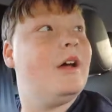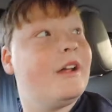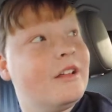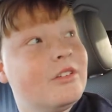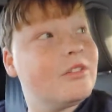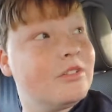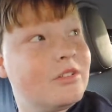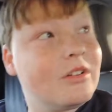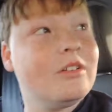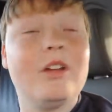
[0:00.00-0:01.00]
I guess you could,
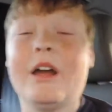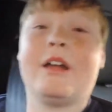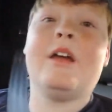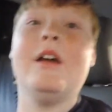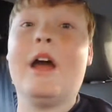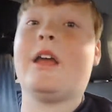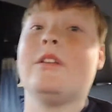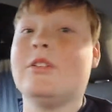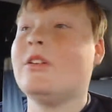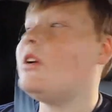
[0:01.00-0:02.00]
I, I
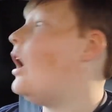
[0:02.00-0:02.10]
guess you could